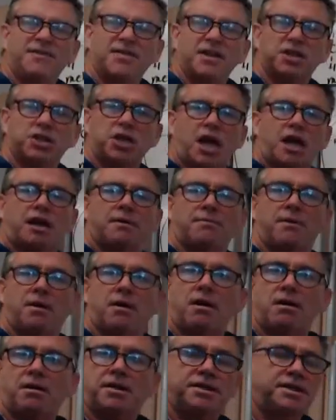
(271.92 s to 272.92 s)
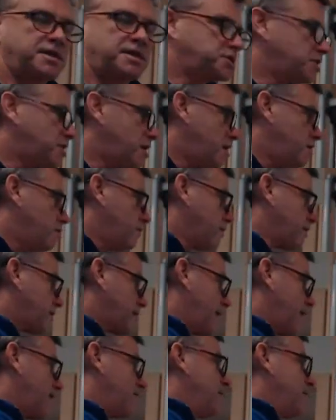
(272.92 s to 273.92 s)
You check them all. They should all work
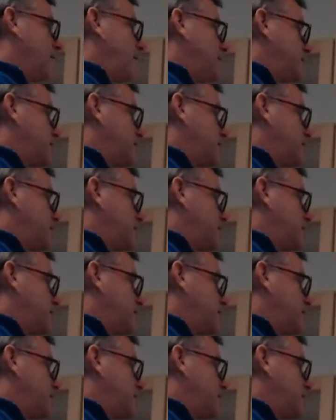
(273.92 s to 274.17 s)
out.